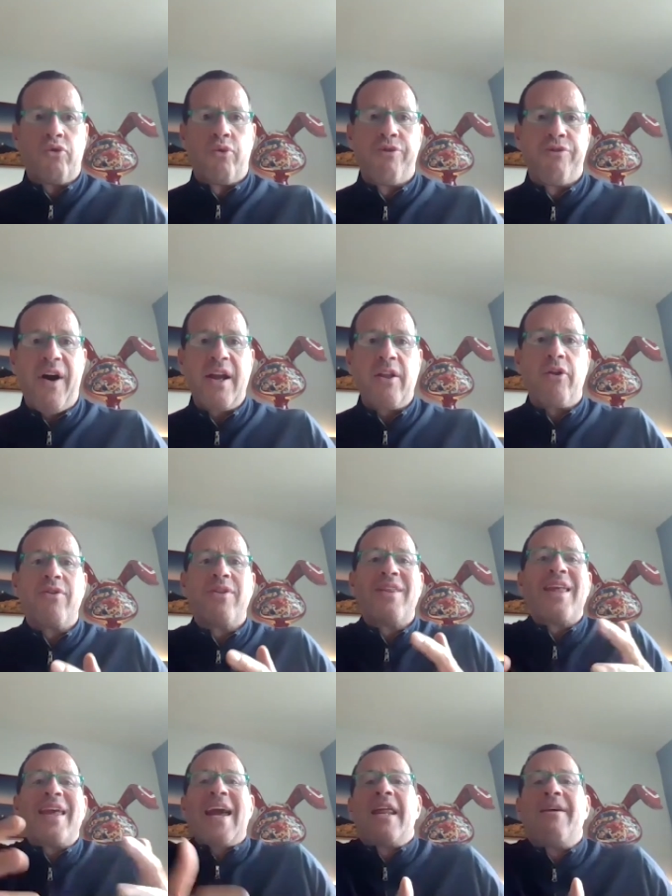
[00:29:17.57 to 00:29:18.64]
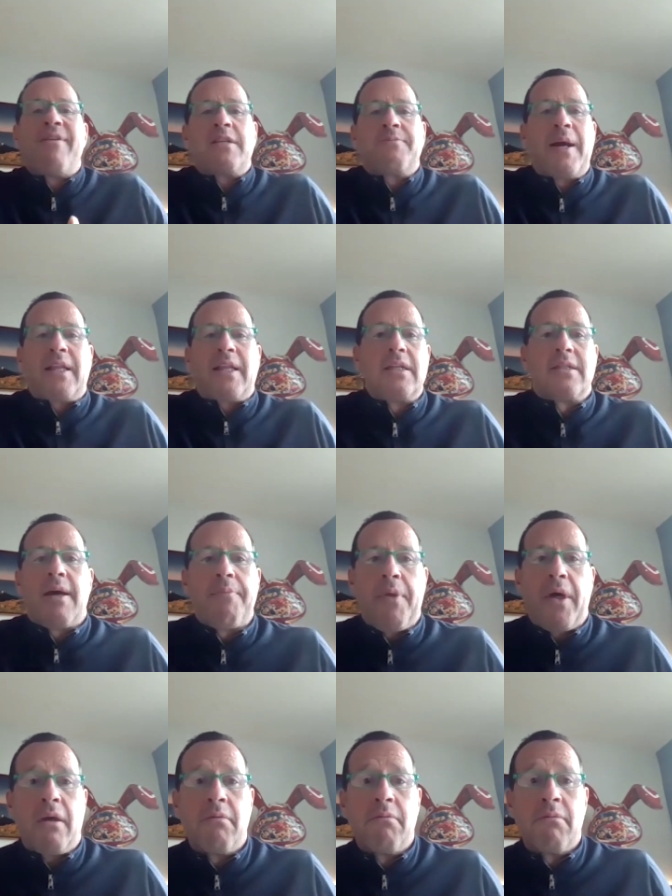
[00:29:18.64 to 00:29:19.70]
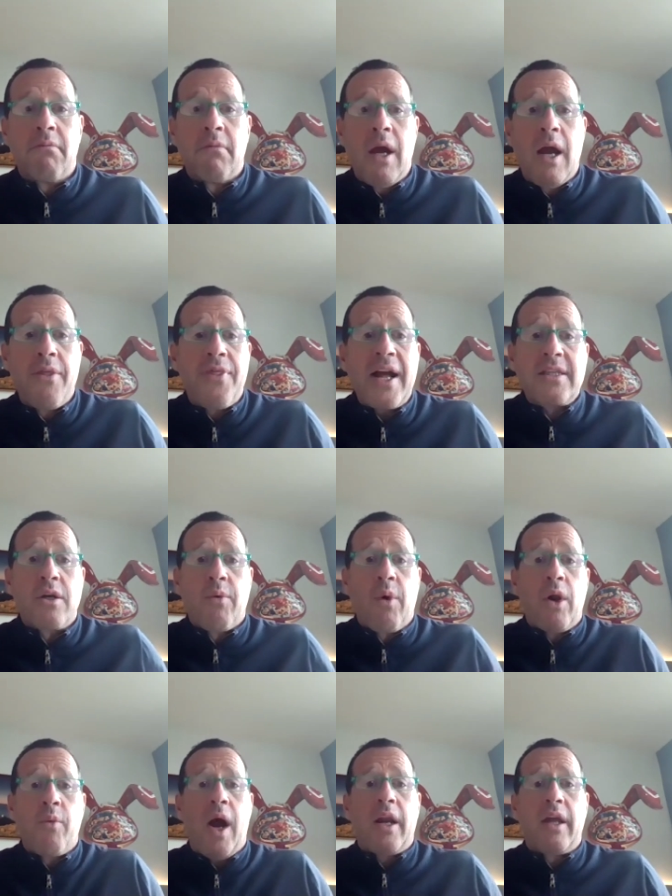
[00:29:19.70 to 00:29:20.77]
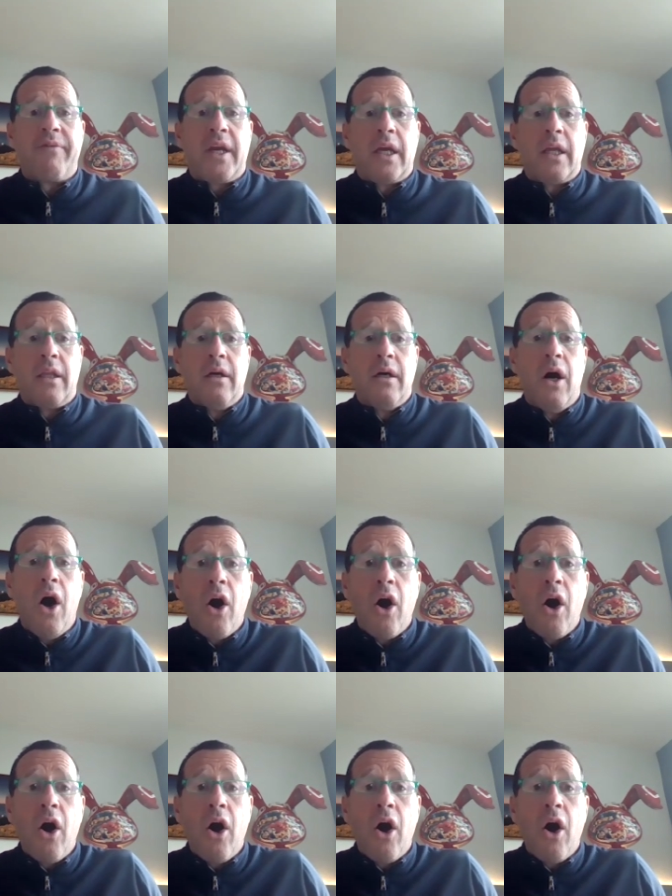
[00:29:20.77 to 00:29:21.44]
to find a negative effect in something. And that's the world we are living in.